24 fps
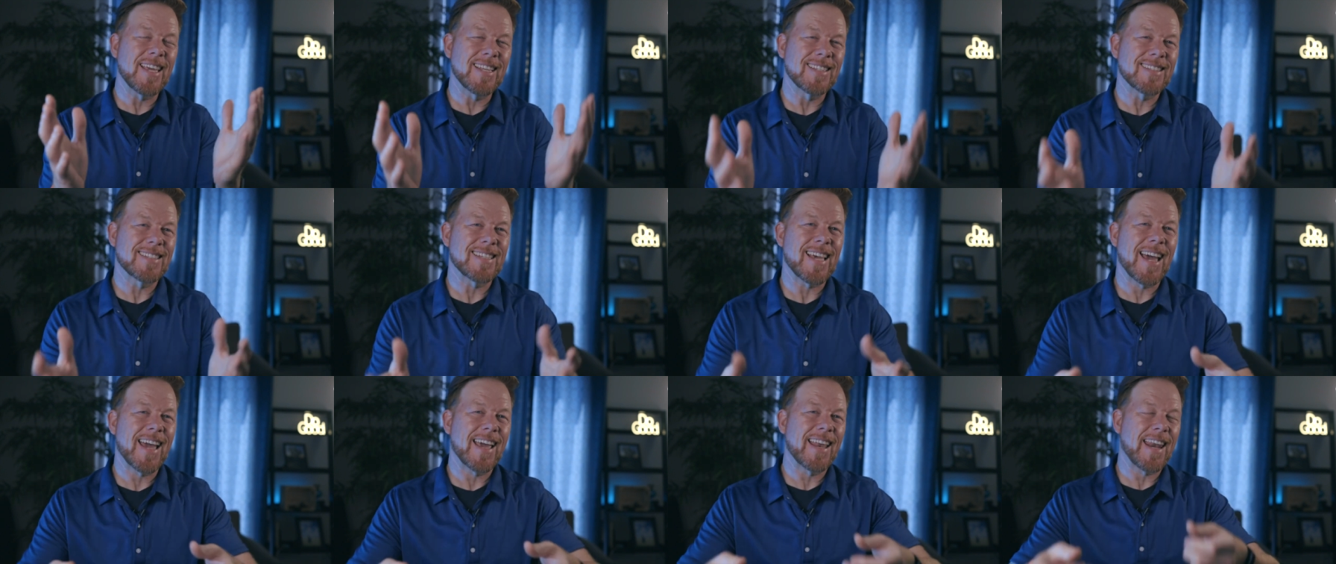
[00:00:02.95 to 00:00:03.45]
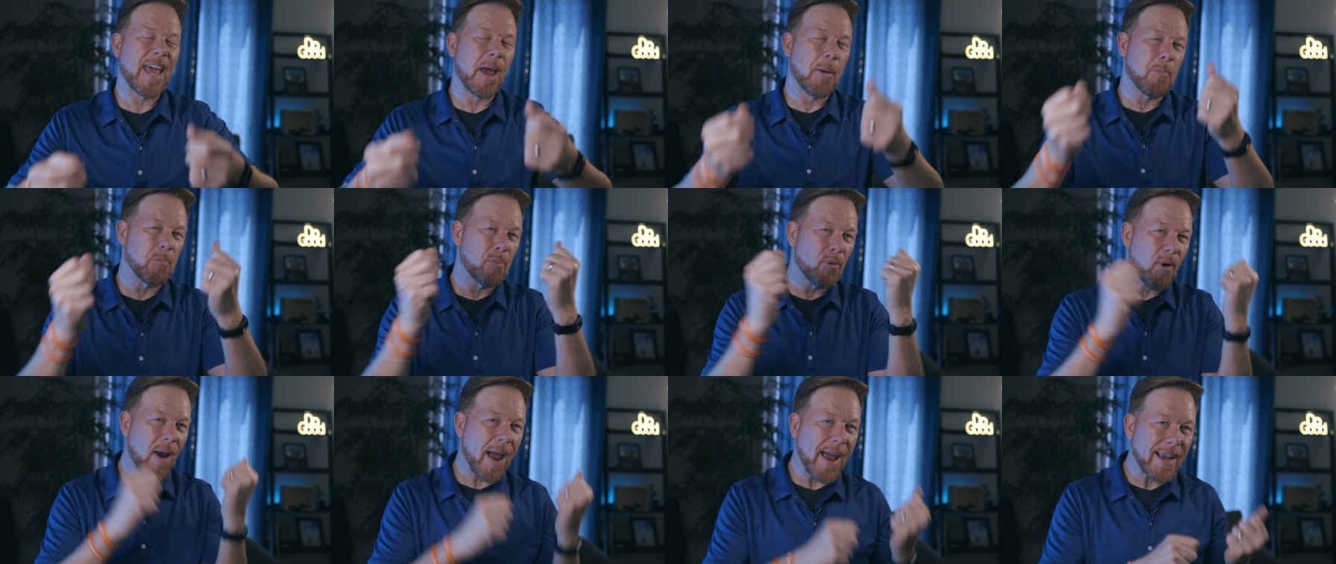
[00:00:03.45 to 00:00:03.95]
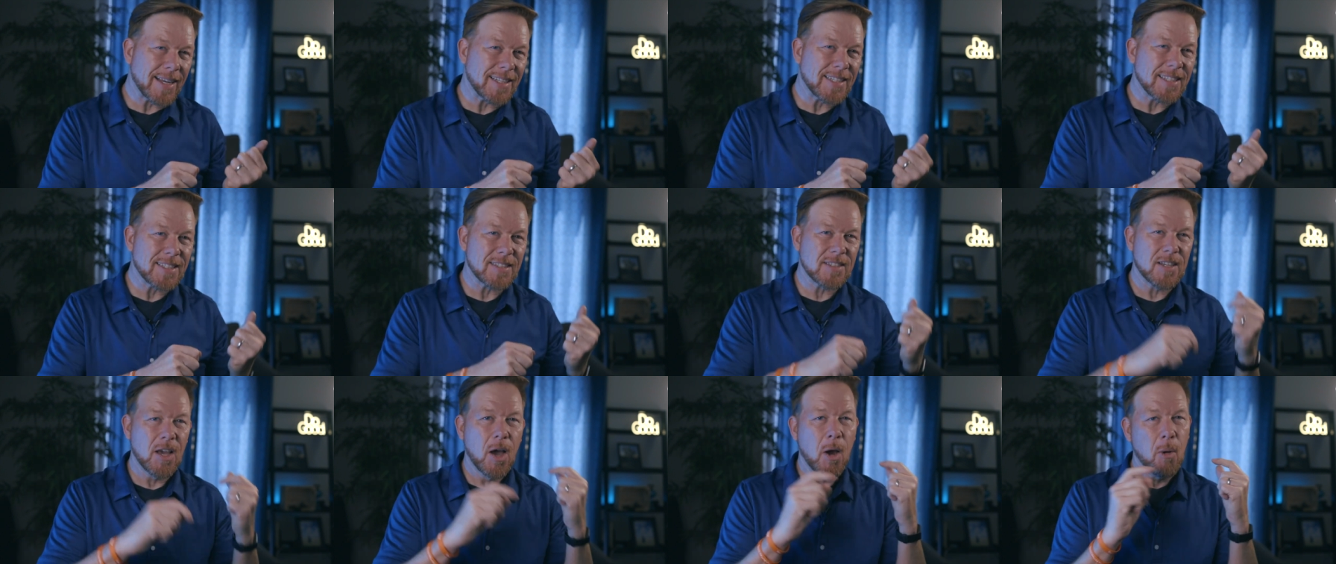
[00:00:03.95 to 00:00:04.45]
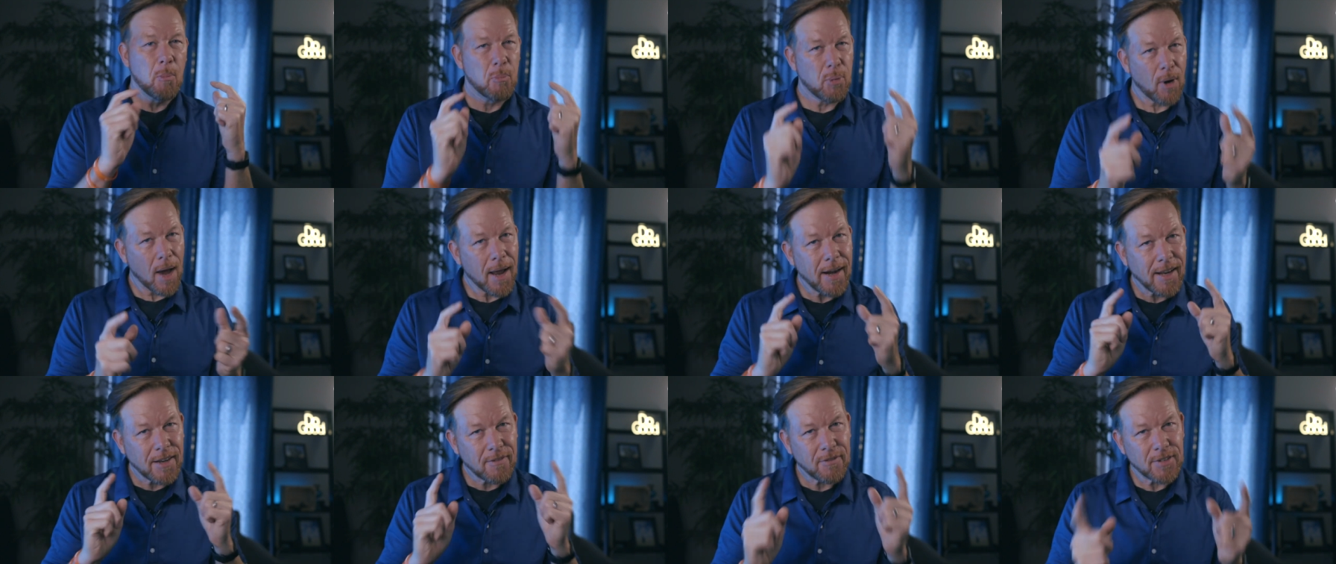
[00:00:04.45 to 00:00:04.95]
inside a practice
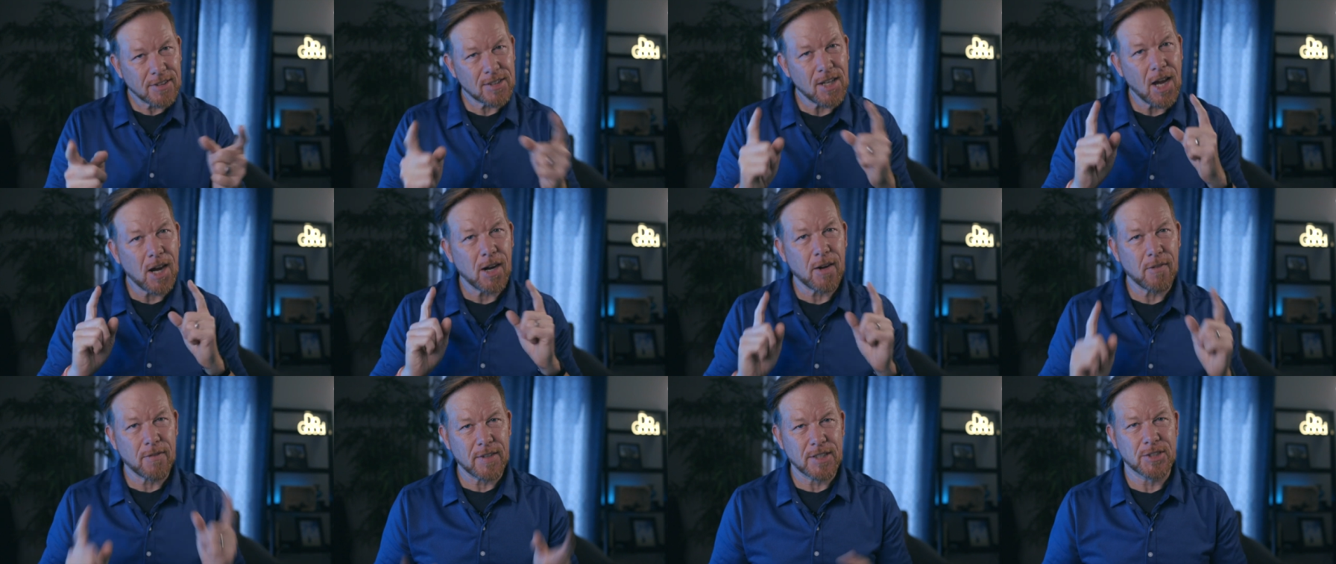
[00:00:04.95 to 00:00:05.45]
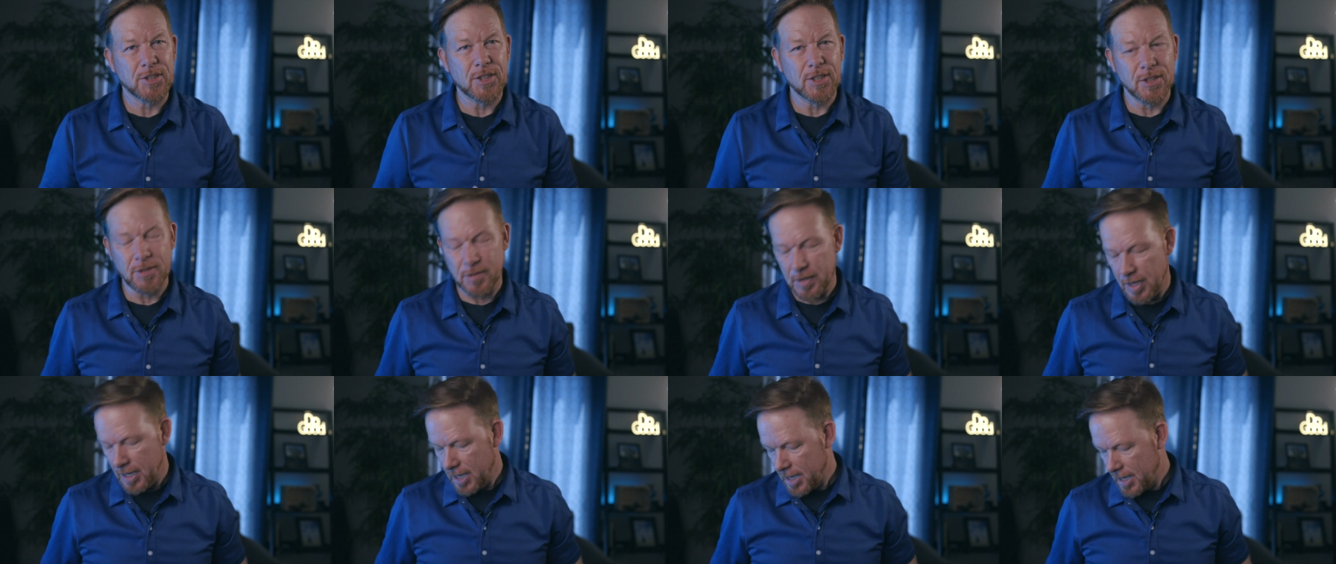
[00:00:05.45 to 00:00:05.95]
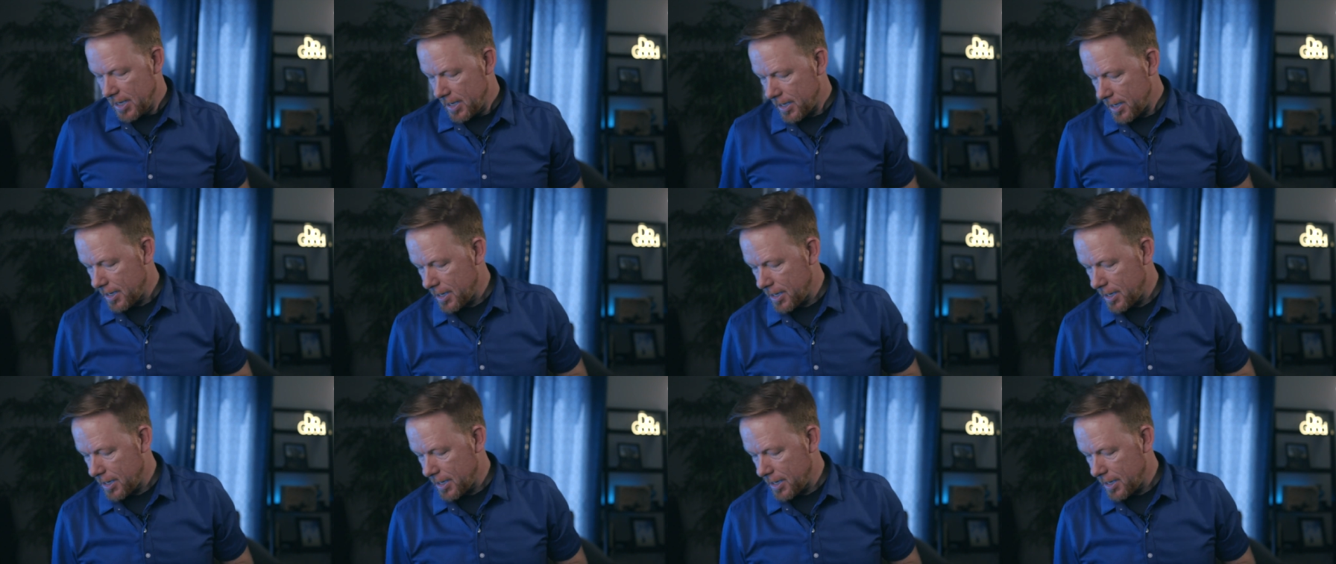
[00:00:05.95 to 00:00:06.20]
product photography shoot.